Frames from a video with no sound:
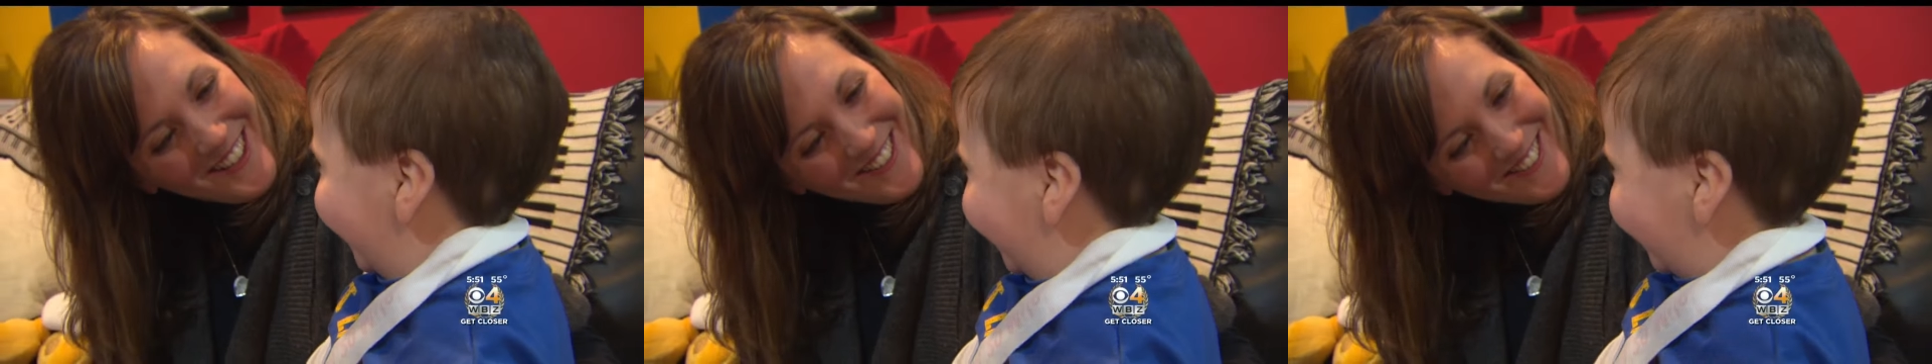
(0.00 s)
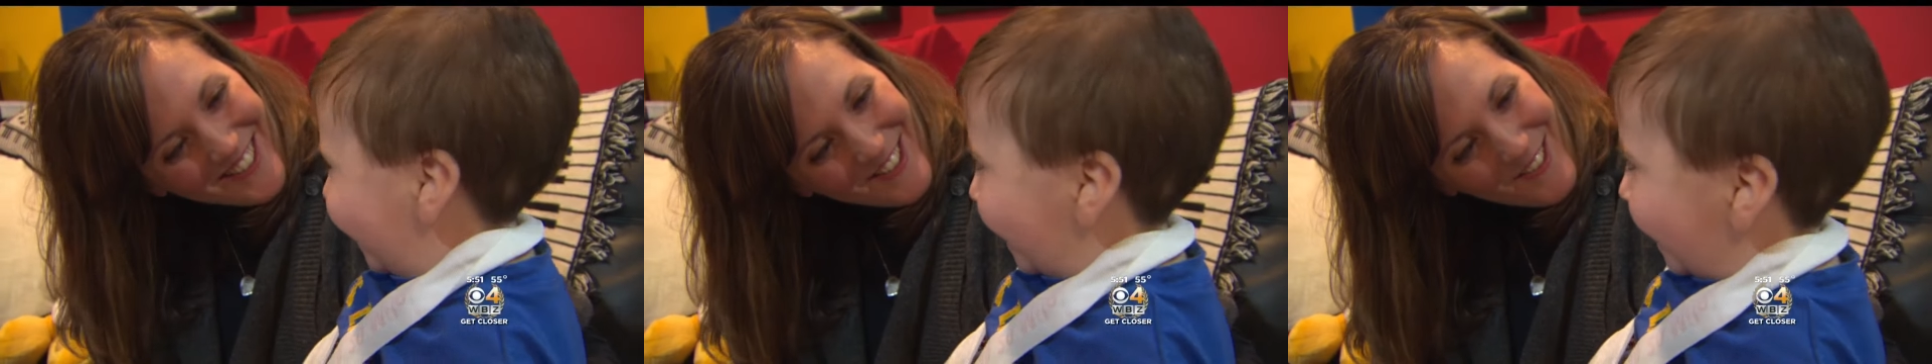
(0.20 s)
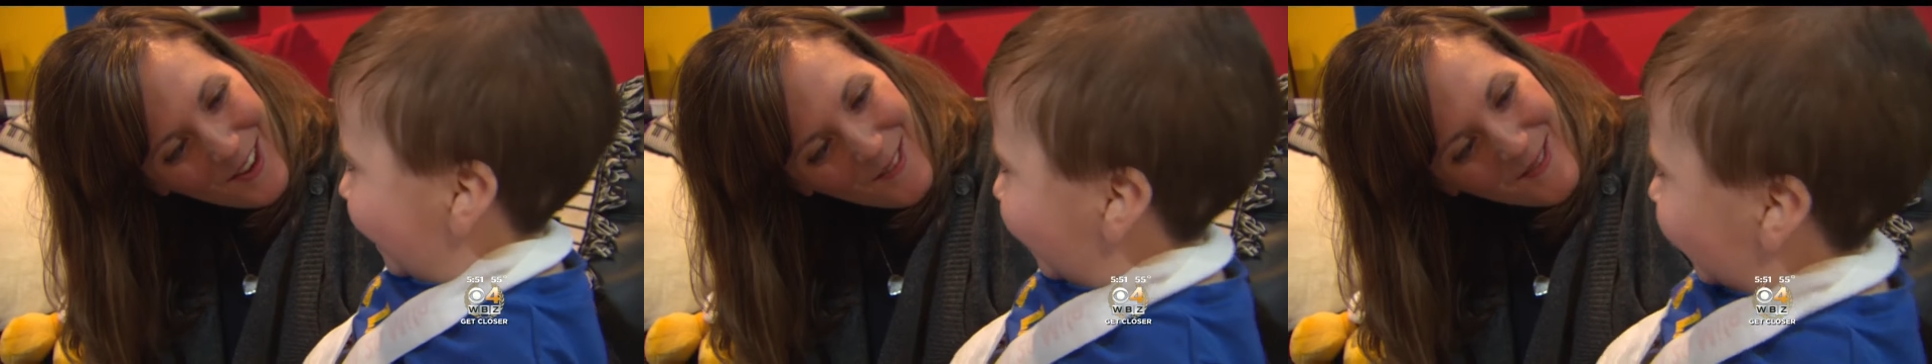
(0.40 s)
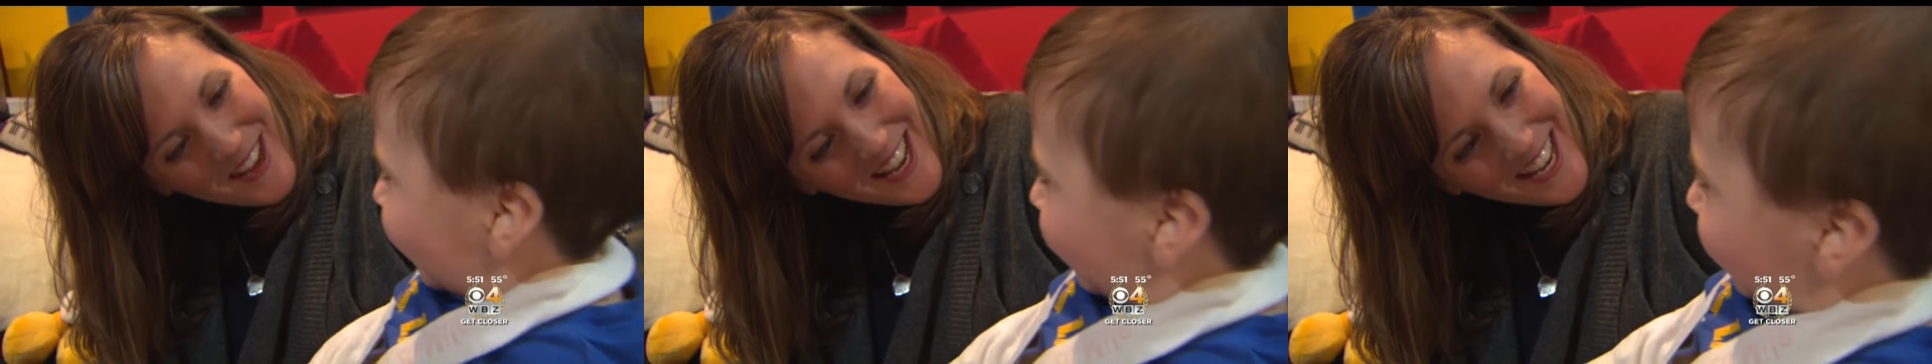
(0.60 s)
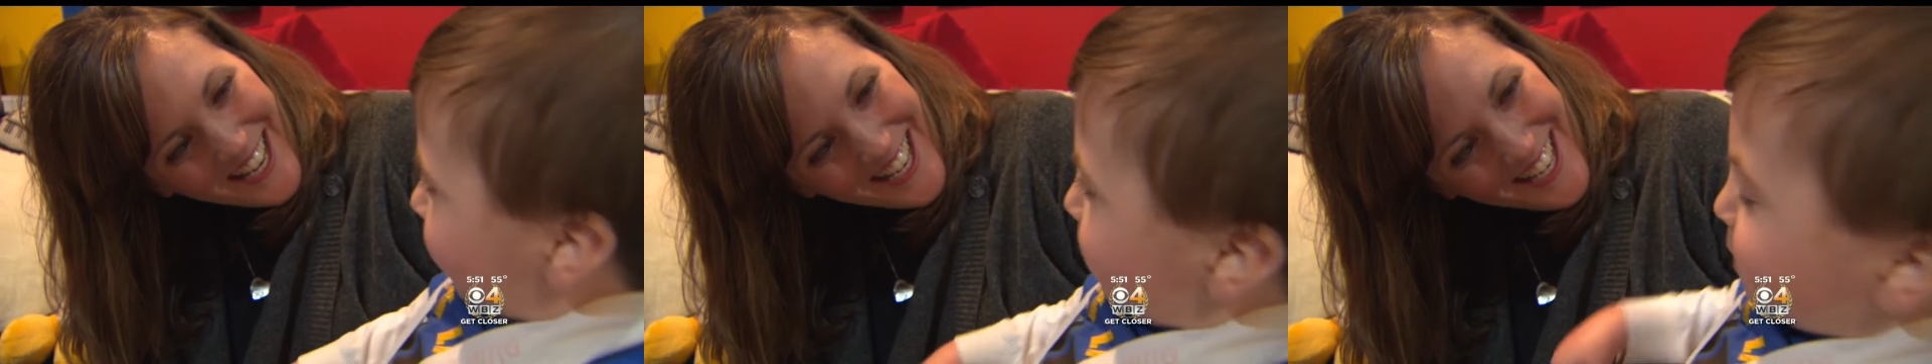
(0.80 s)
what about
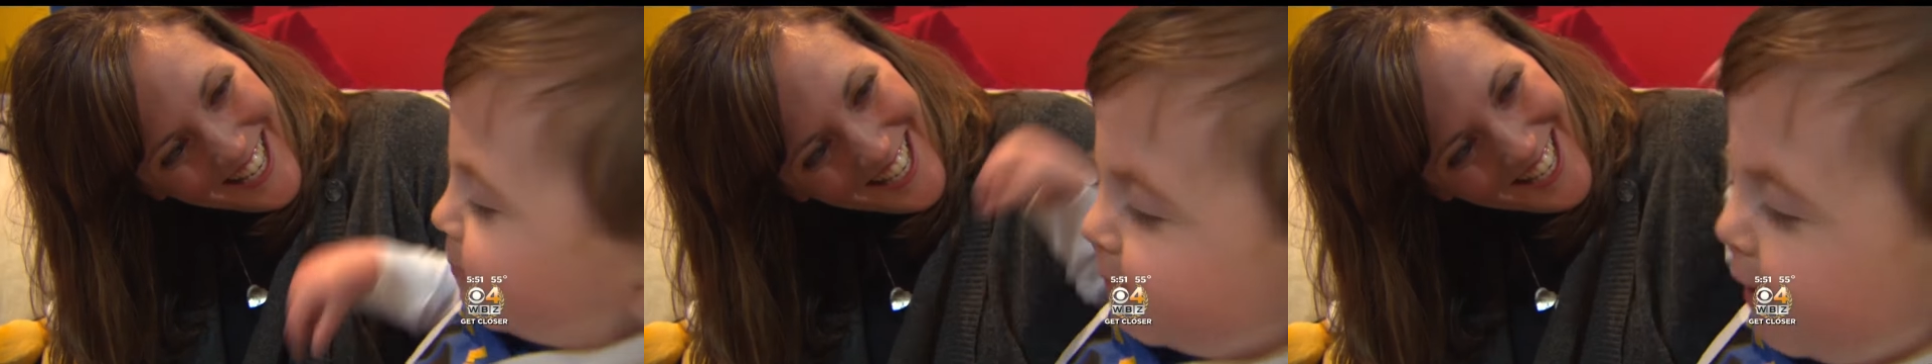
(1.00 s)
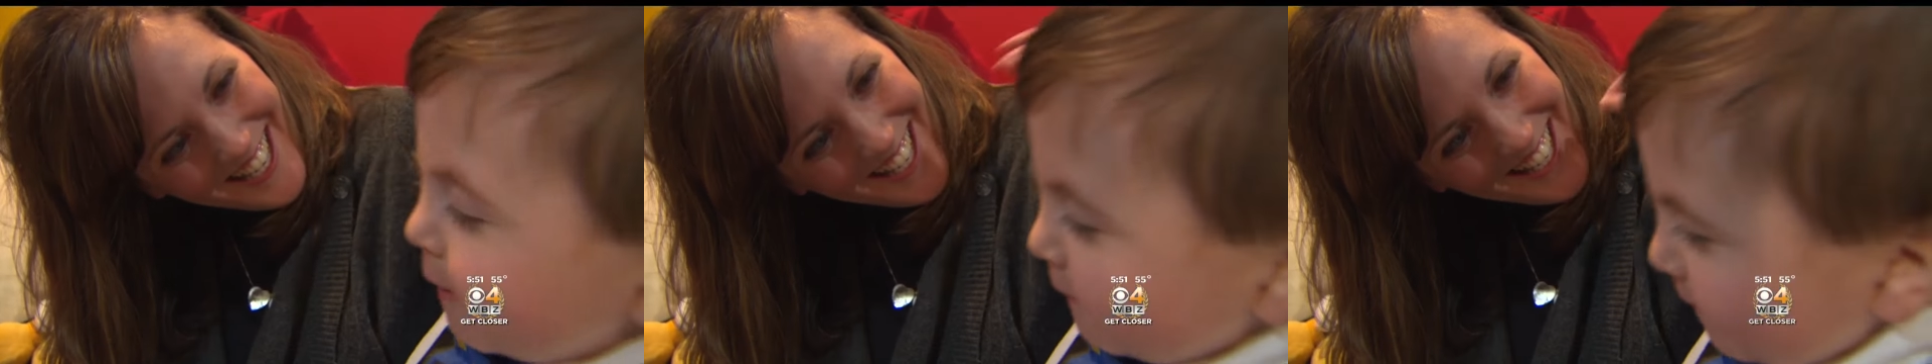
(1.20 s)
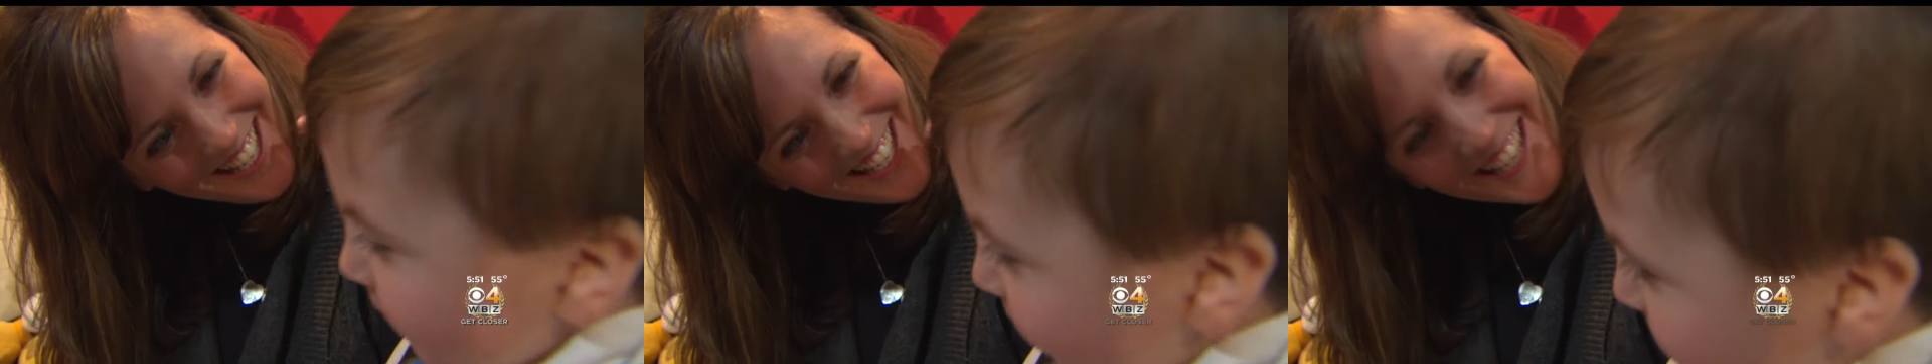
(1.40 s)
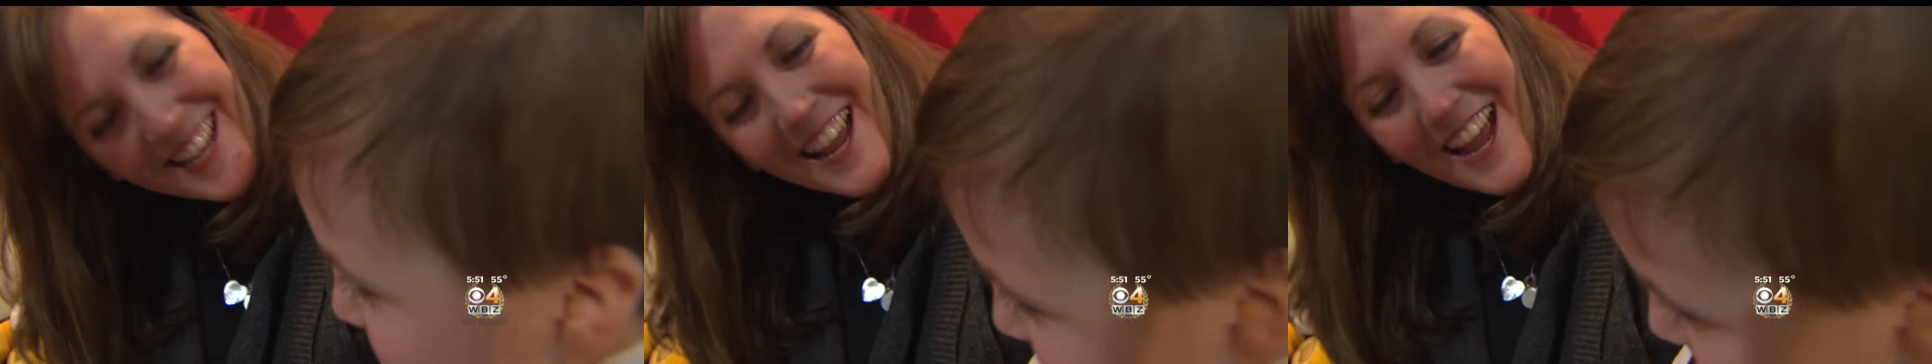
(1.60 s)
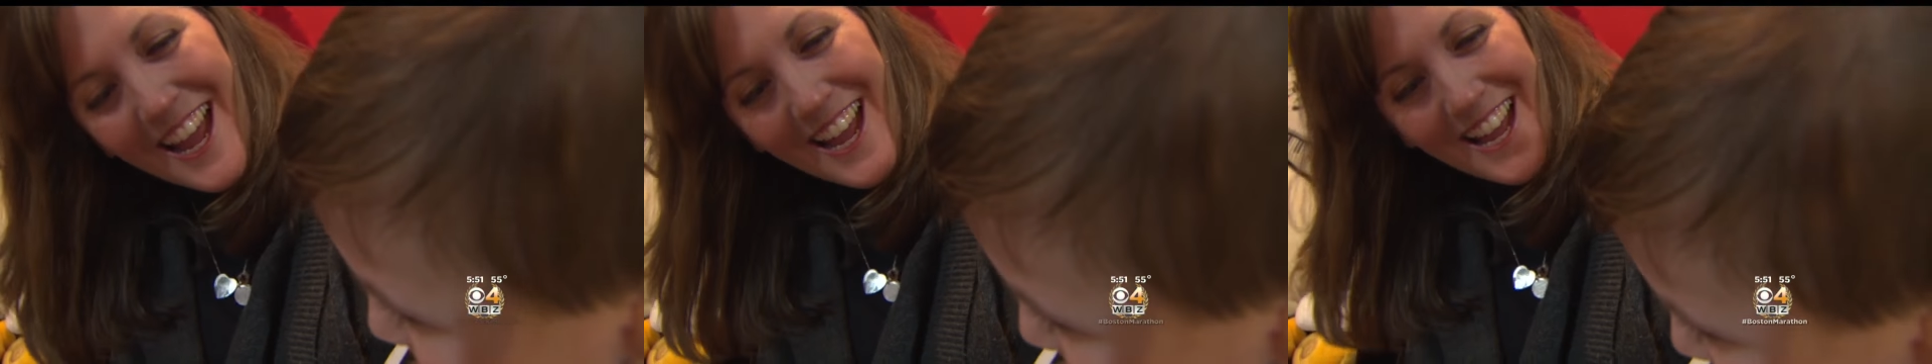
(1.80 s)
me? Mama.
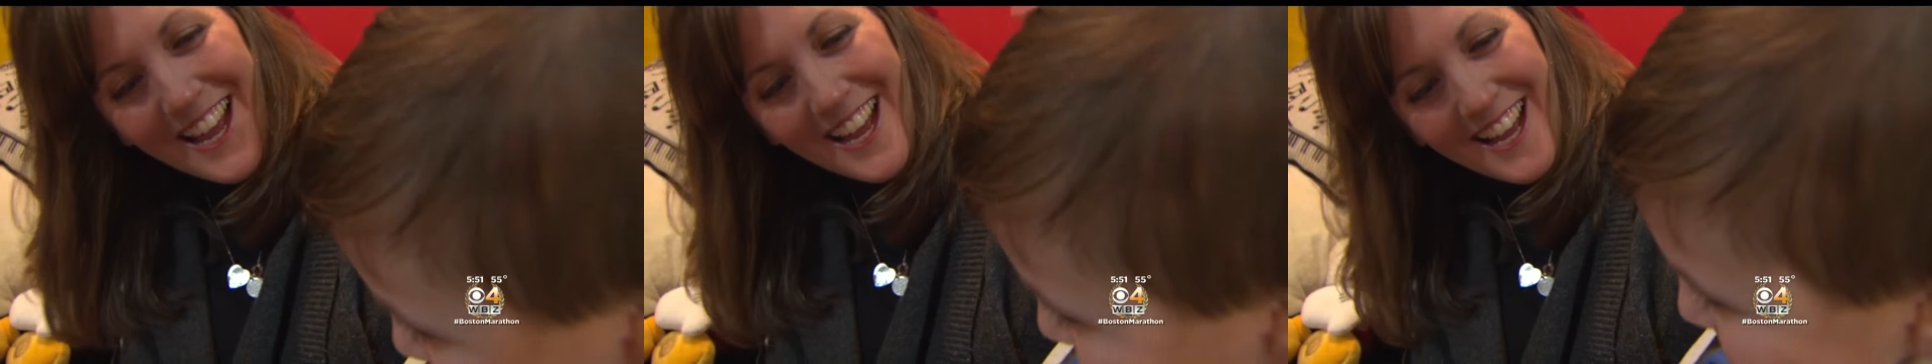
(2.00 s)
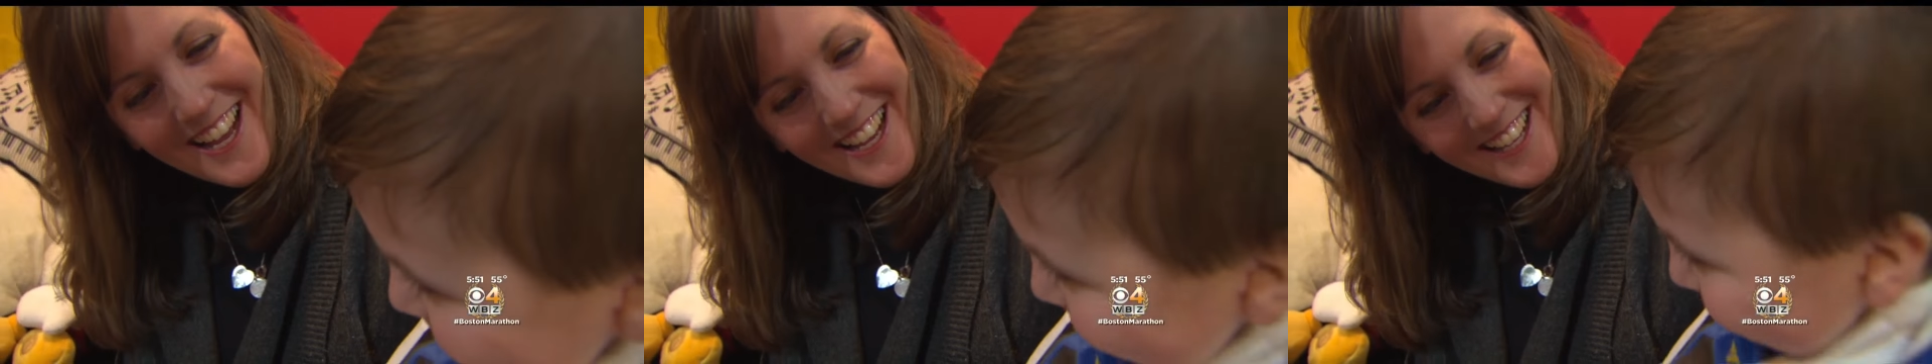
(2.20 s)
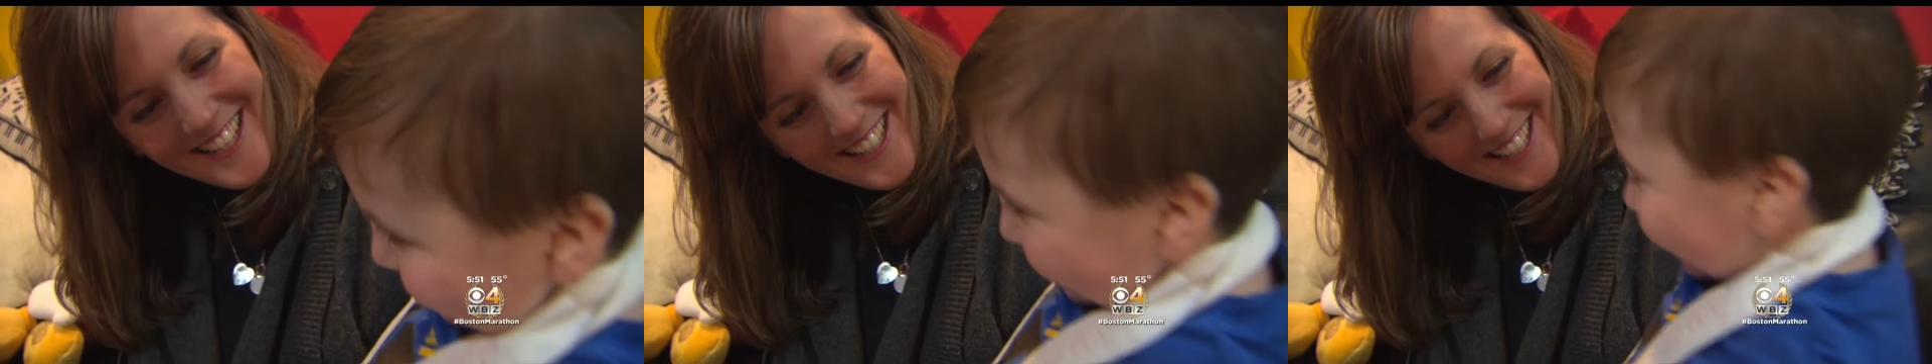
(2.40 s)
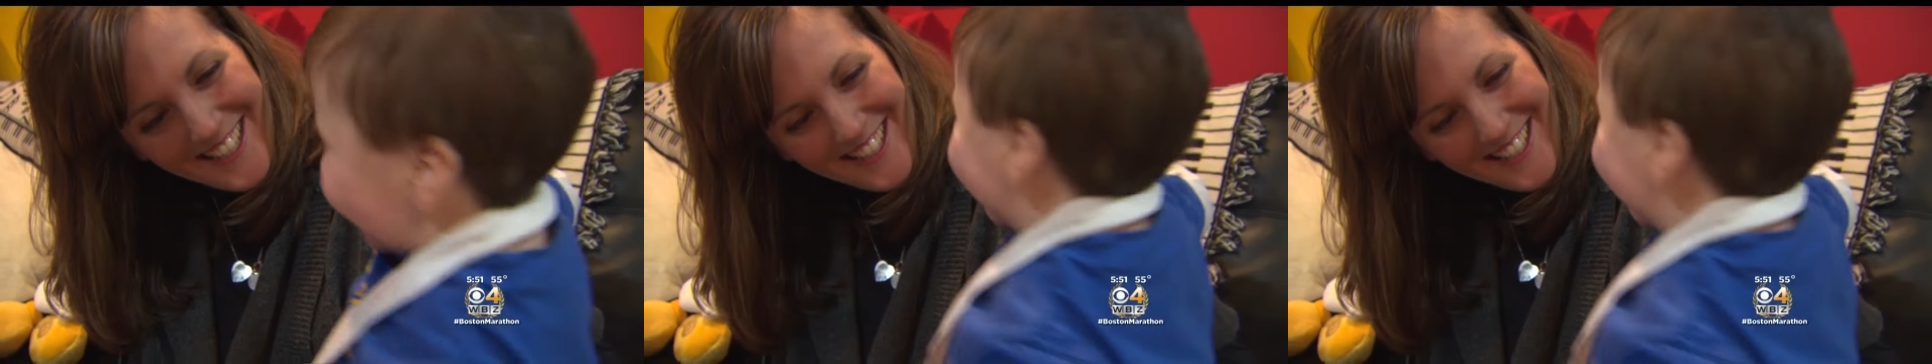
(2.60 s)
Yeah. Two